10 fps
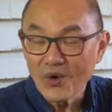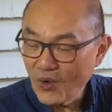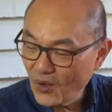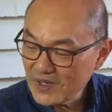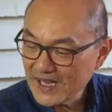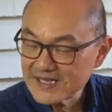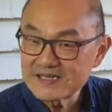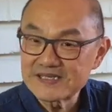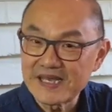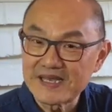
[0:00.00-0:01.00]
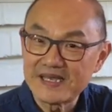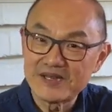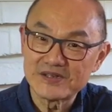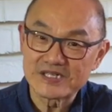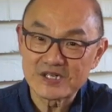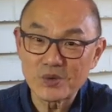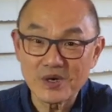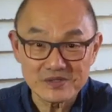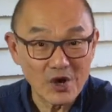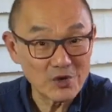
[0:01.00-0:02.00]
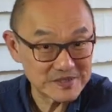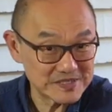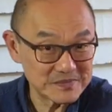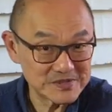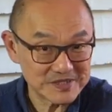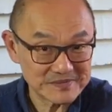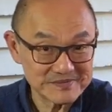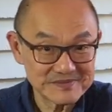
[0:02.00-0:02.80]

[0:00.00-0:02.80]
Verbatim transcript: All I can say here is to quote Homer Simpson.